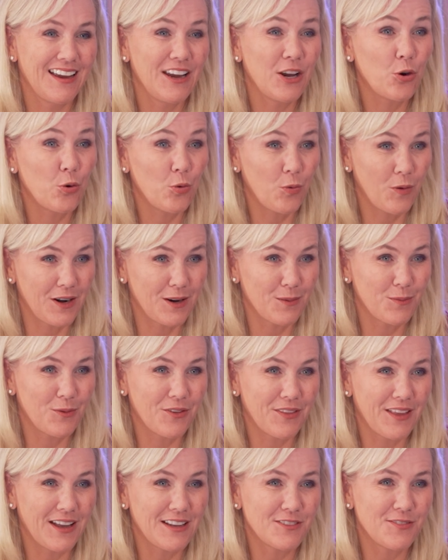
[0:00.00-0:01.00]

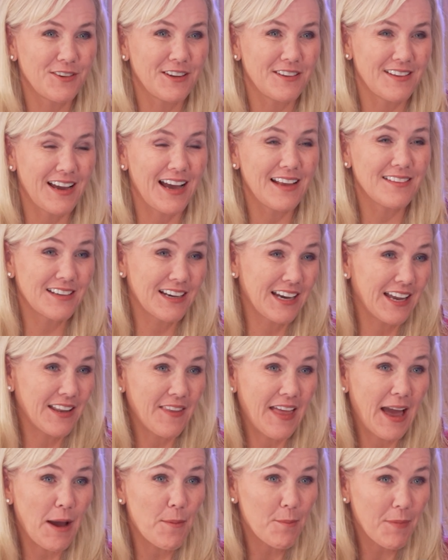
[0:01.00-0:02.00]
Incredible. That's fantastic. And
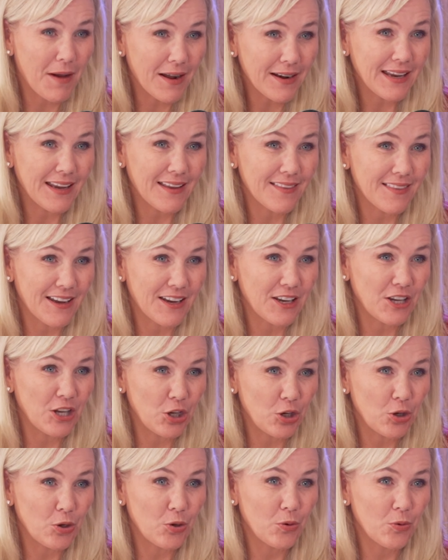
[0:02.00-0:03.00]
that money that
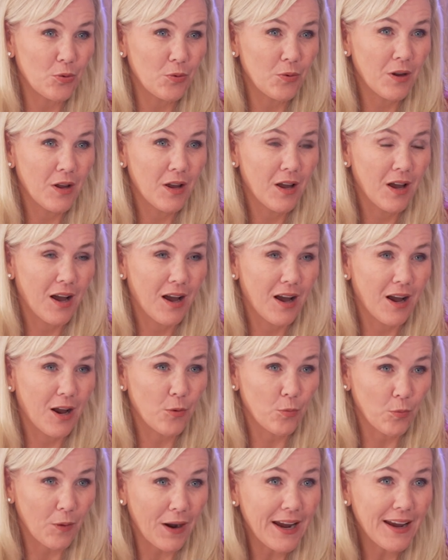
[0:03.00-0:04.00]
you
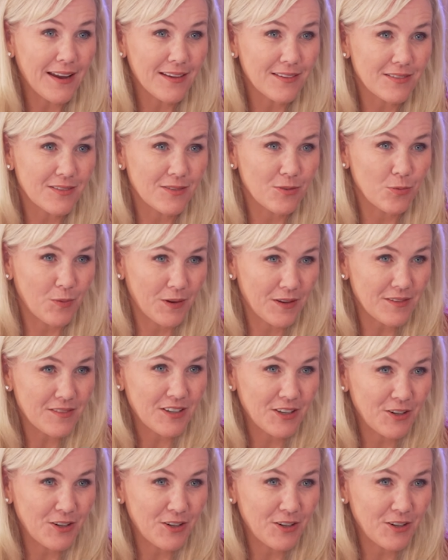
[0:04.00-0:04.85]
raised went to